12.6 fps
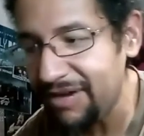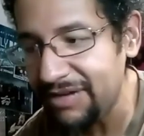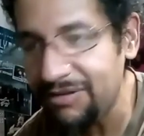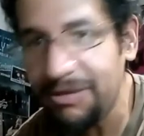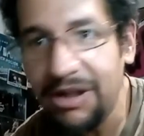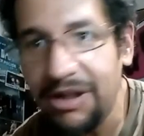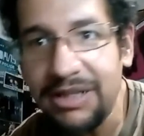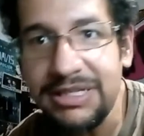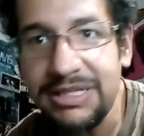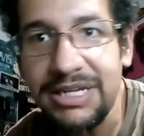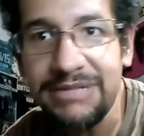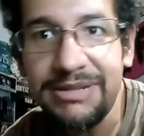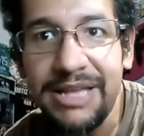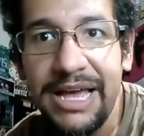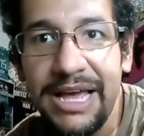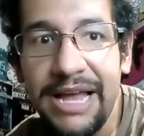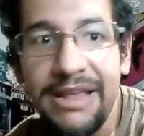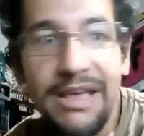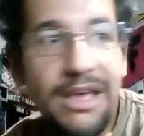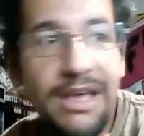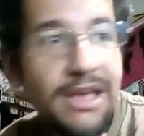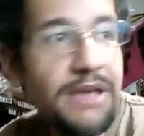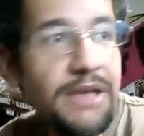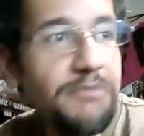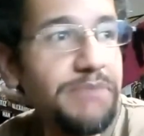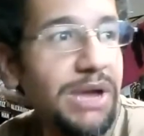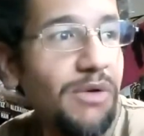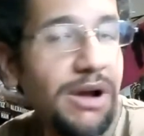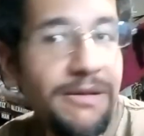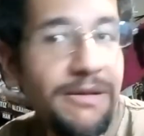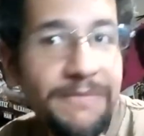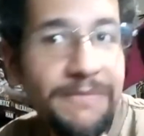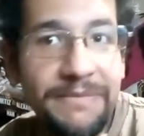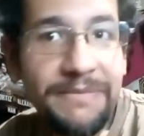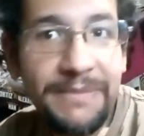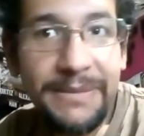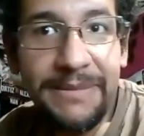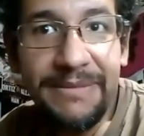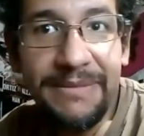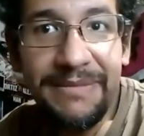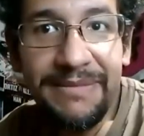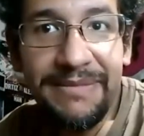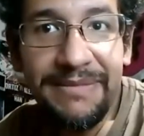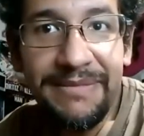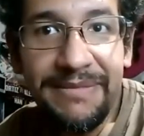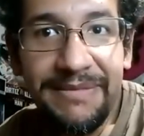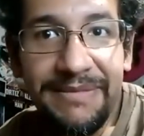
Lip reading: All right, you're sounding like Charlie Brown's teacher right now. There we go.